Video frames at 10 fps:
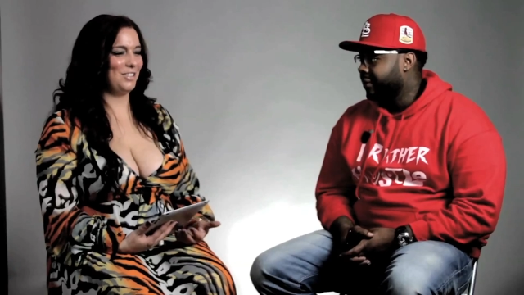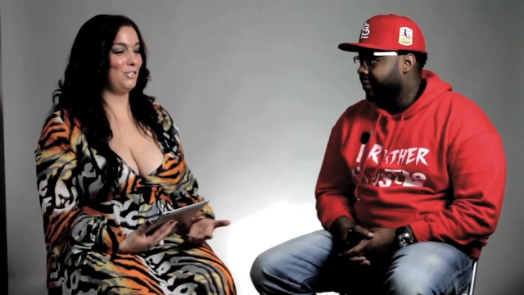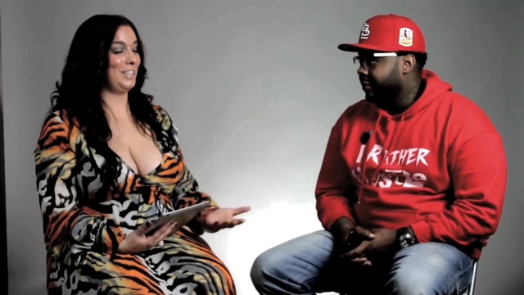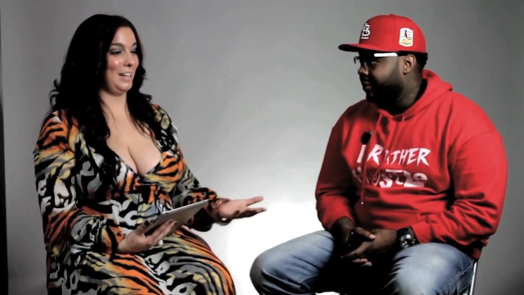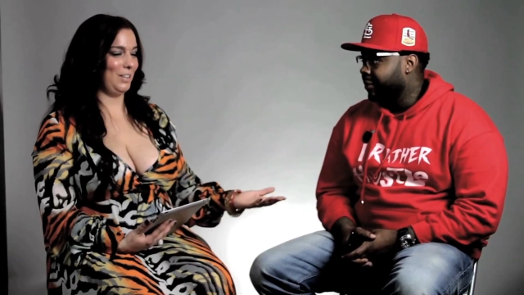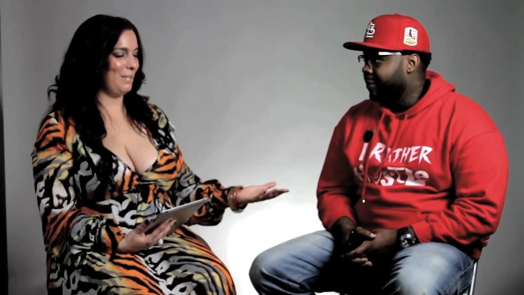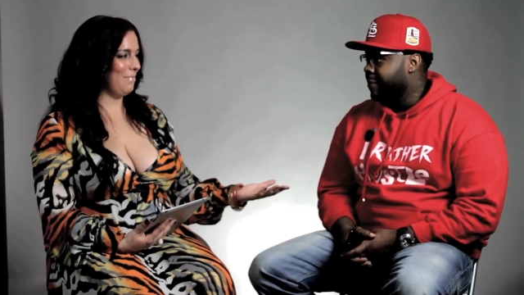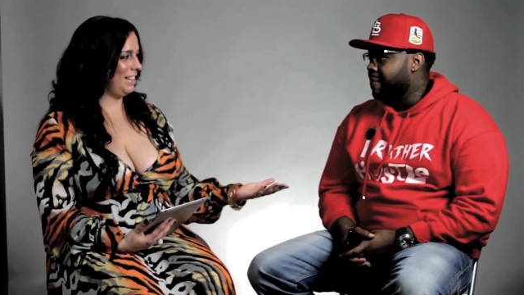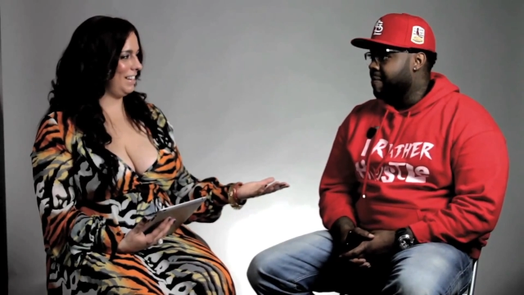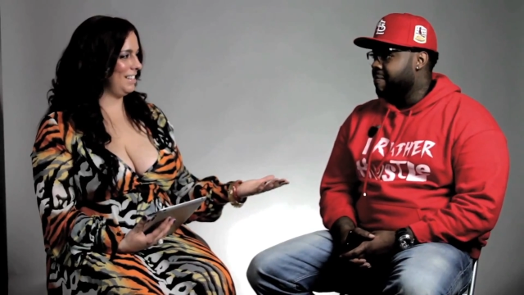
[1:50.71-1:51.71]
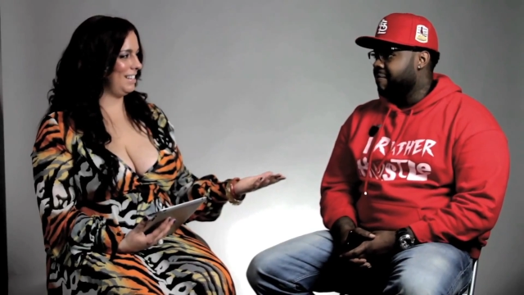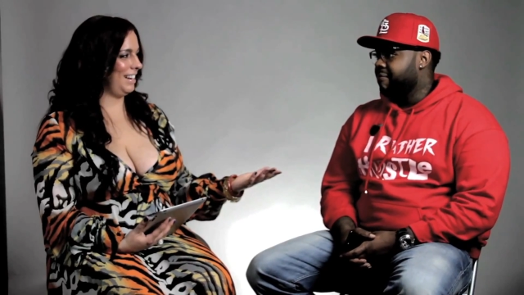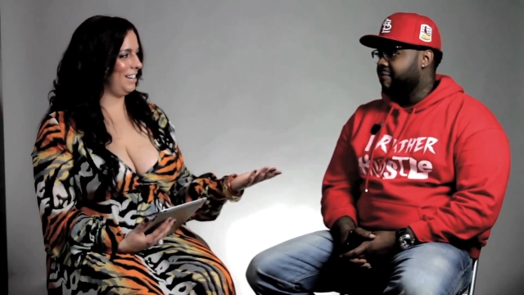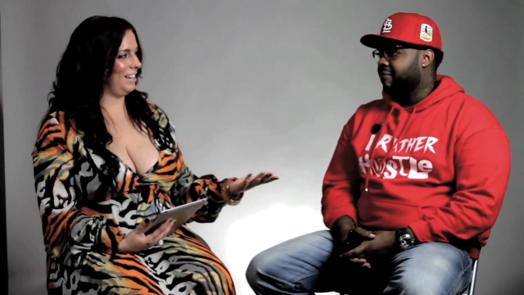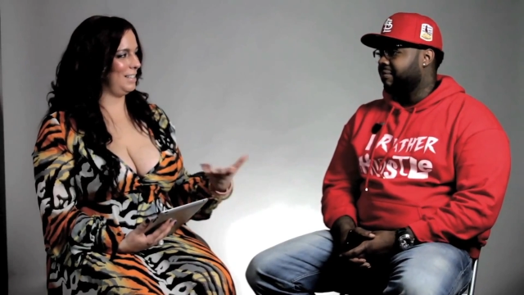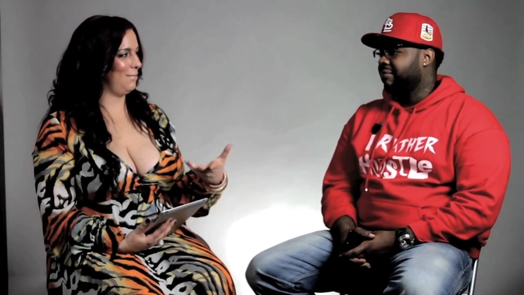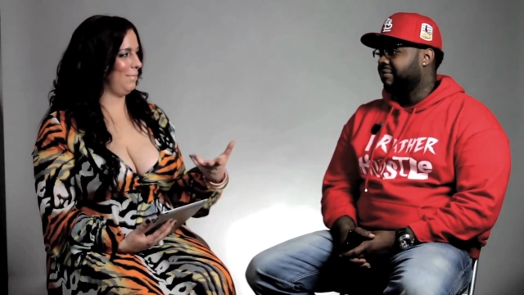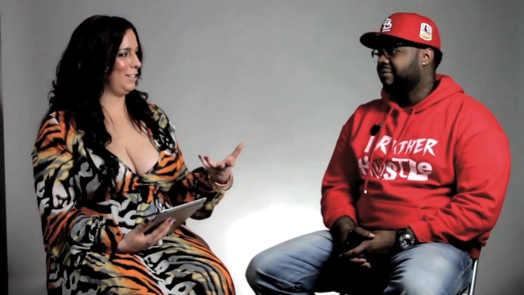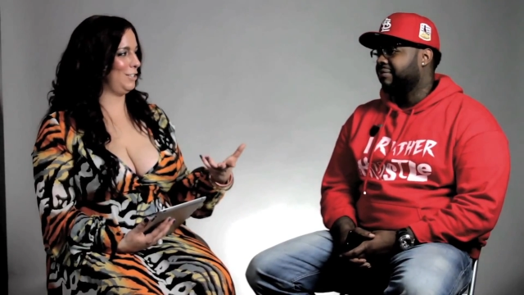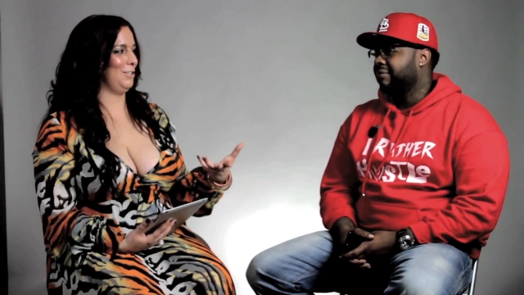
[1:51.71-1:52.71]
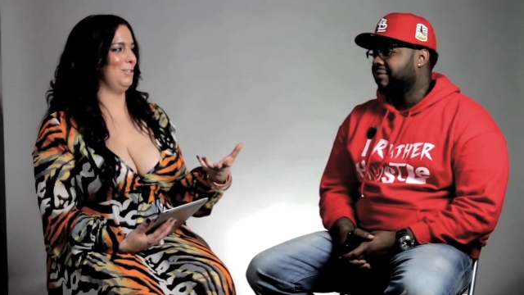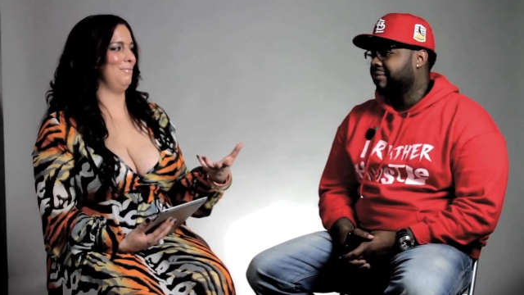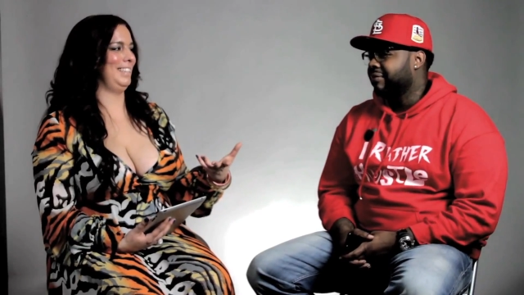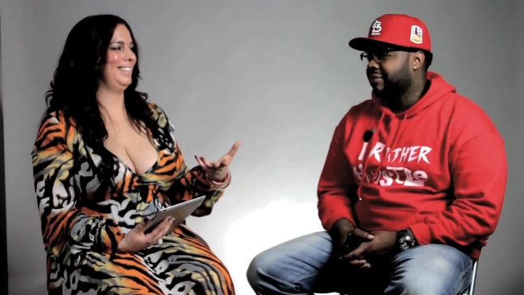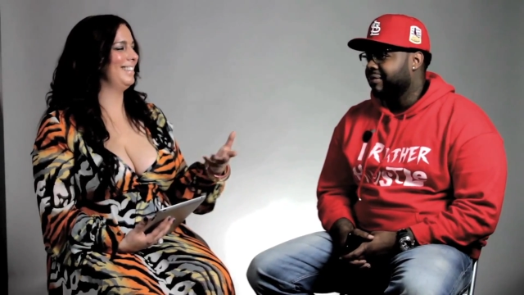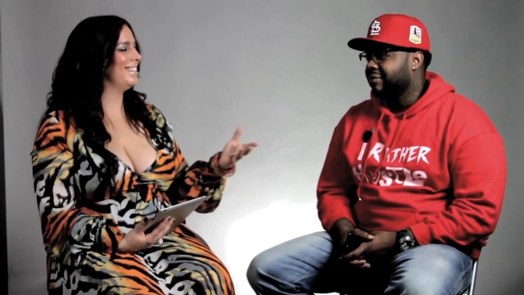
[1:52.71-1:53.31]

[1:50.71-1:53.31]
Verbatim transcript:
Speaker 1: Did you tell him at least like I smashed the homie?